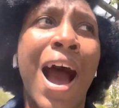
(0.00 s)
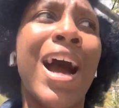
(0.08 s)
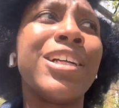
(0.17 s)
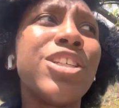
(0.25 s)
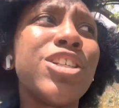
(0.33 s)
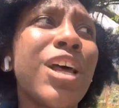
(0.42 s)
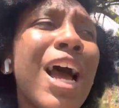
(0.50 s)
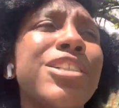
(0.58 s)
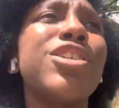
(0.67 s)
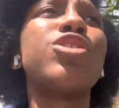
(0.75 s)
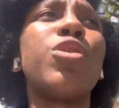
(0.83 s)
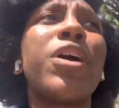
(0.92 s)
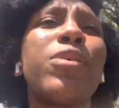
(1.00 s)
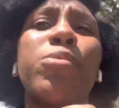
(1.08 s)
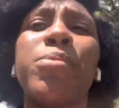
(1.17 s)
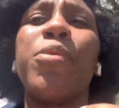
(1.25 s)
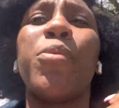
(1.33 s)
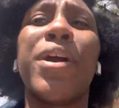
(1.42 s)
I just I just don't like
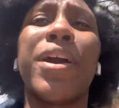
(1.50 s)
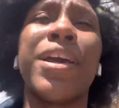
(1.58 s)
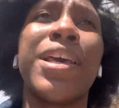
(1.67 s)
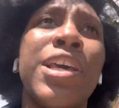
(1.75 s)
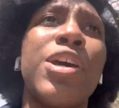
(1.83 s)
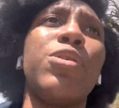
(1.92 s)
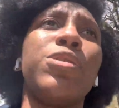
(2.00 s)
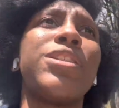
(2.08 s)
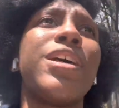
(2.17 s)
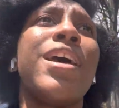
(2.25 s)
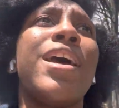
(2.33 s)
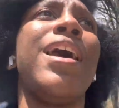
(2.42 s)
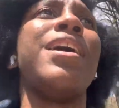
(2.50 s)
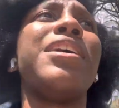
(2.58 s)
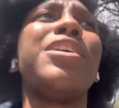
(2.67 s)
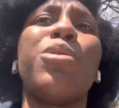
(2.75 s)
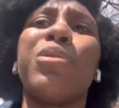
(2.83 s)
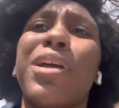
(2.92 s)
when people wear heels
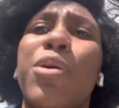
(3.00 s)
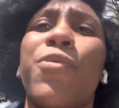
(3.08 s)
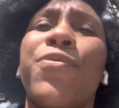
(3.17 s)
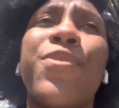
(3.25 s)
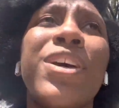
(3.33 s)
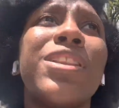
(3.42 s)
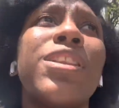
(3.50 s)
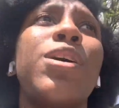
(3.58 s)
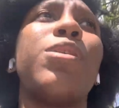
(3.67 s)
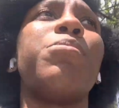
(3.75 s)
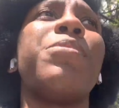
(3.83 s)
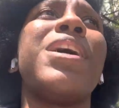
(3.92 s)
and they know they don't fit them